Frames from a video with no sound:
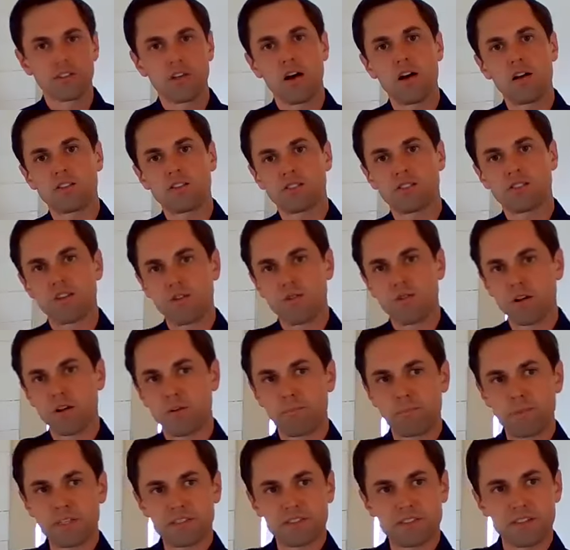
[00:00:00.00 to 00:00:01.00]
also
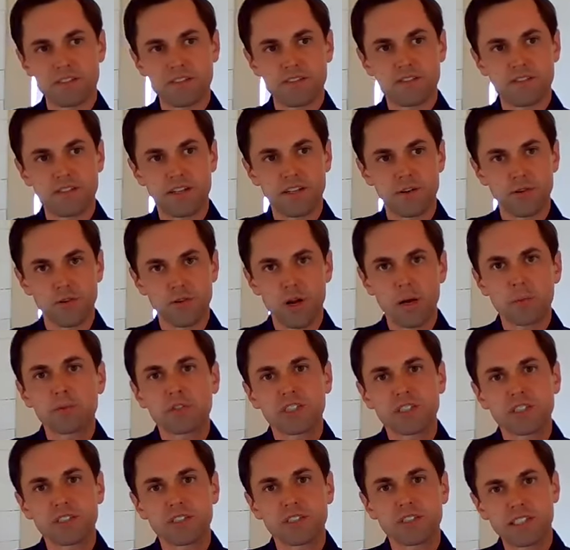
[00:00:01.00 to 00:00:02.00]
on business
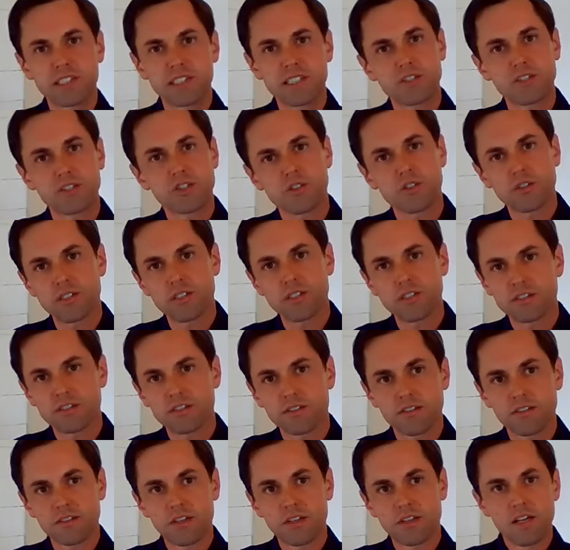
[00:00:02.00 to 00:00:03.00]
interruption
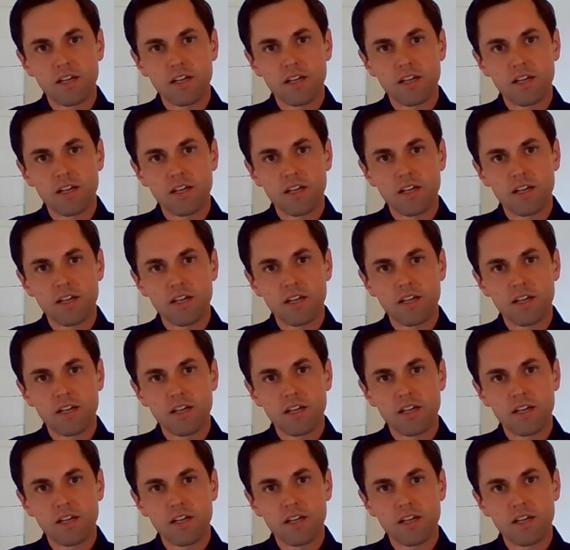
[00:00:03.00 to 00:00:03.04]
insurance.